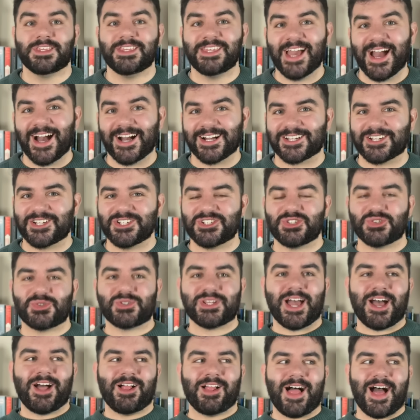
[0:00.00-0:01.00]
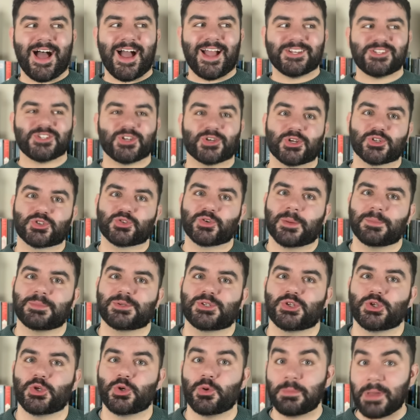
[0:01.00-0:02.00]
Yeah, could you tell I took a trip
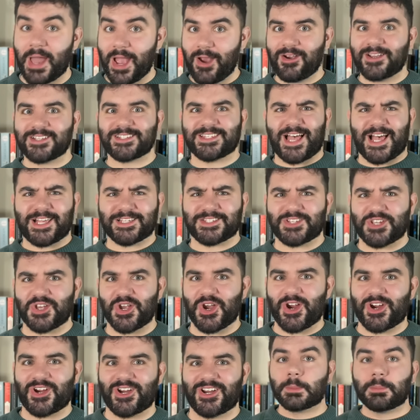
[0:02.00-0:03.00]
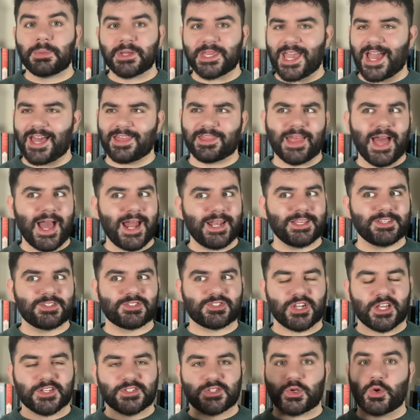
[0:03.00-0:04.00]
to Paris last year? But yeah, that is
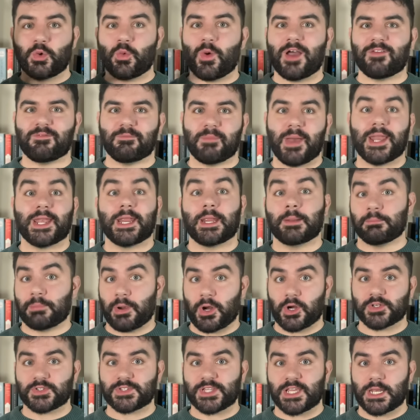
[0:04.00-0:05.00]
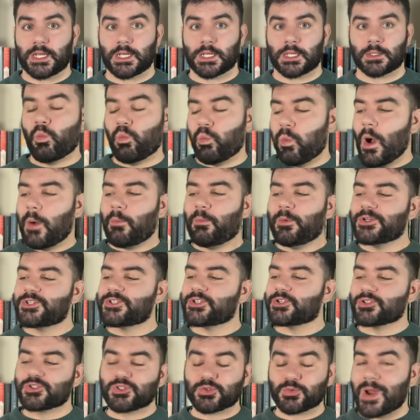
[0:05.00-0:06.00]
just who I've met in person. What would
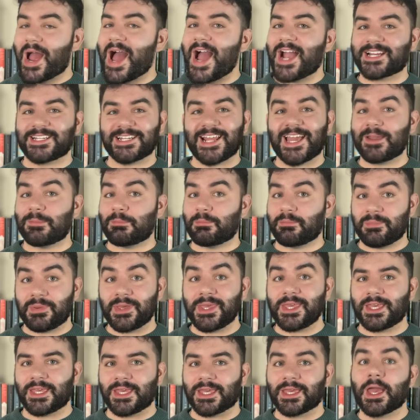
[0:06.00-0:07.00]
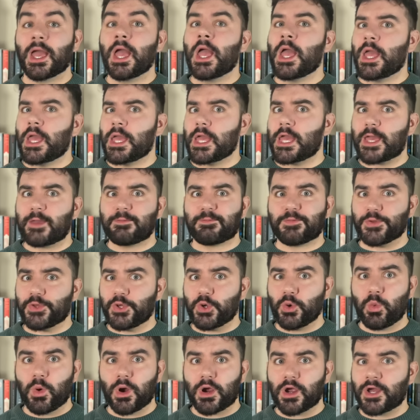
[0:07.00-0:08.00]
your drag name be if
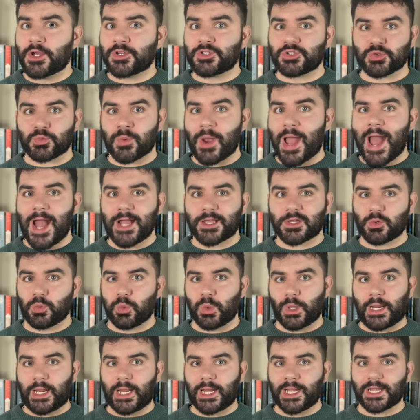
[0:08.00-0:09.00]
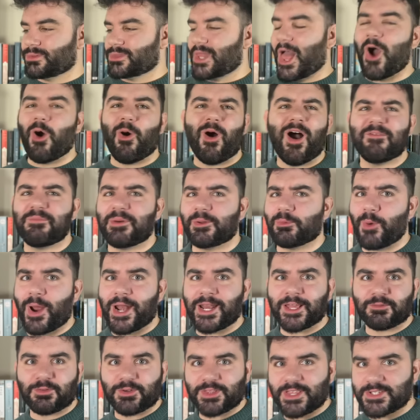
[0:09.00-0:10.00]
you were a drag queen? Oh, I've been
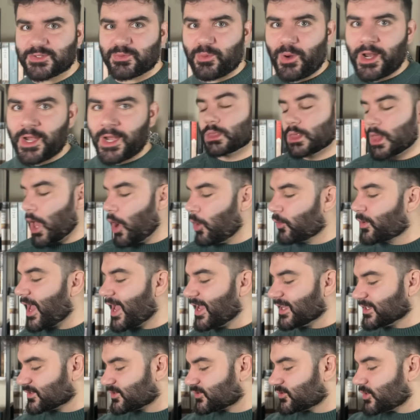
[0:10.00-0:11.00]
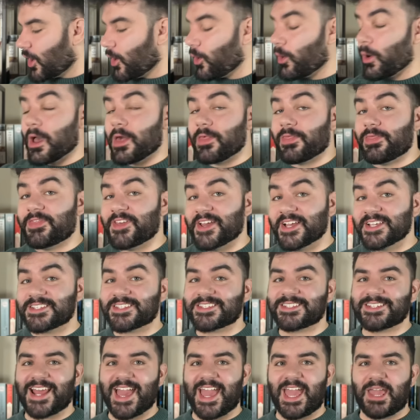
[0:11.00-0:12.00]
waiting for this one. Okay, so
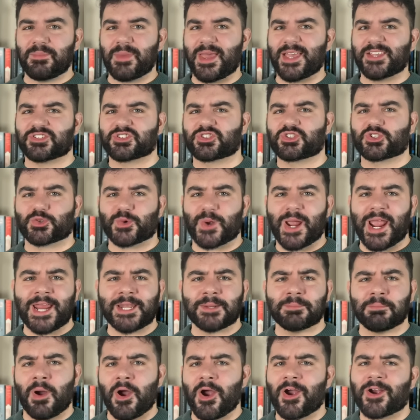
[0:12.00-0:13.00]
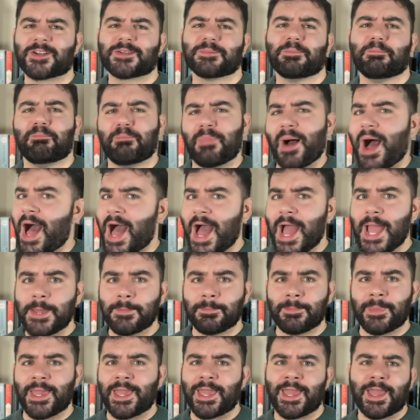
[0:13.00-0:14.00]
this name is trademarked by
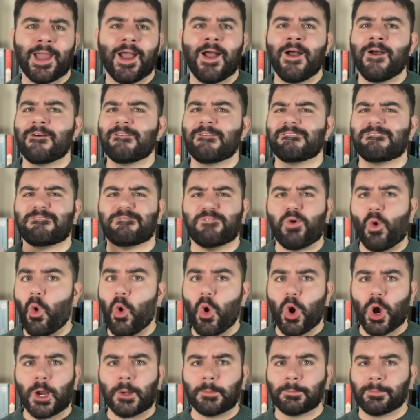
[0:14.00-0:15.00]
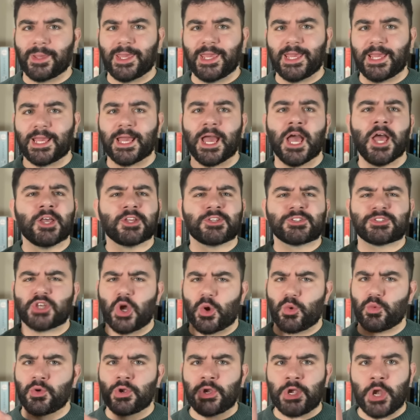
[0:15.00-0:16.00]
me, for me,
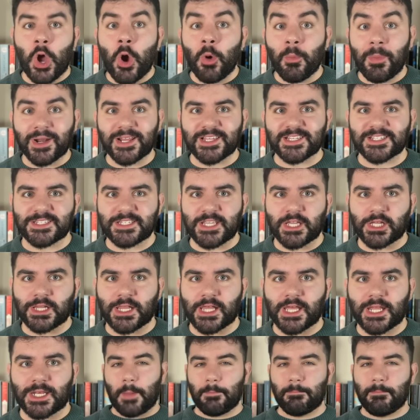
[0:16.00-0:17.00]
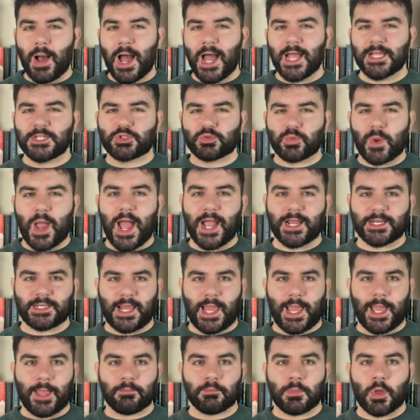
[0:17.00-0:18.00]
so nobody steal it. My drag
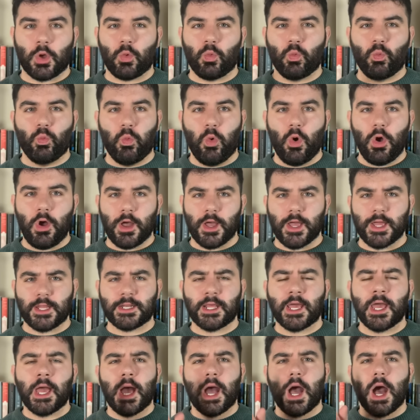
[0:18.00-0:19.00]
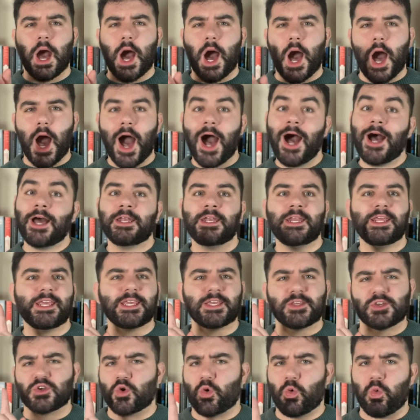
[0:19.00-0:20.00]
name would
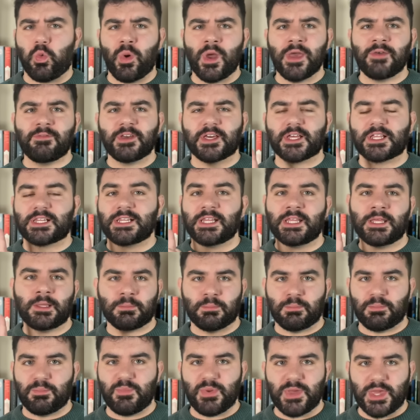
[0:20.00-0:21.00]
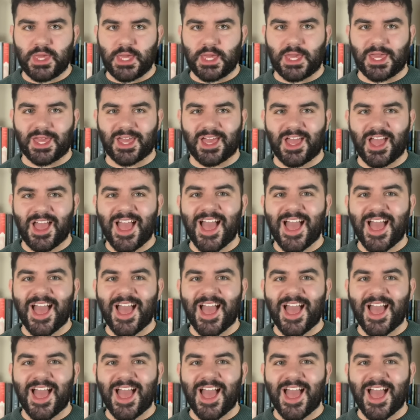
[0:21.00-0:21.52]
unequivocally be,